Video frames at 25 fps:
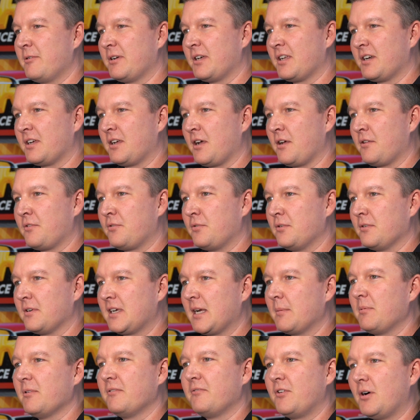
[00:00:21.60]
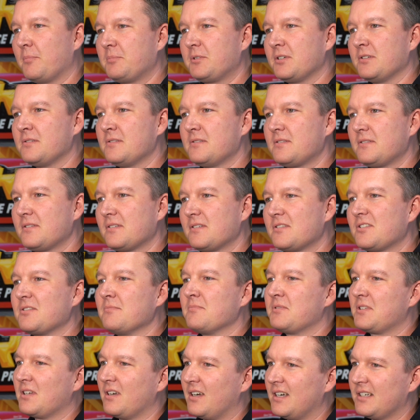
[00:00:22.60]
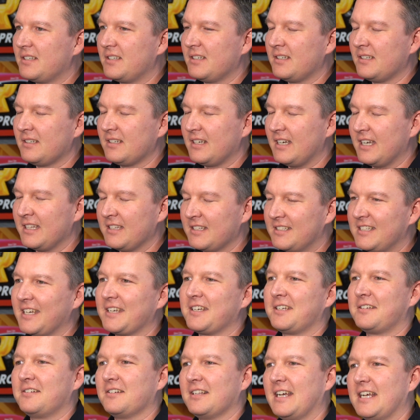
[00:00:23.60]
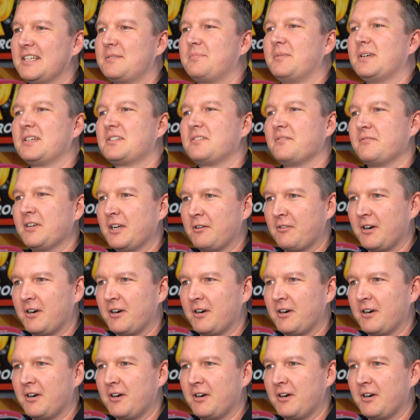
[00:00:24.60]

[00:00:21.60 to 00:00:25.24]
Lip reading: we're going to go through a couple of options, some sizing and the technical aspects of our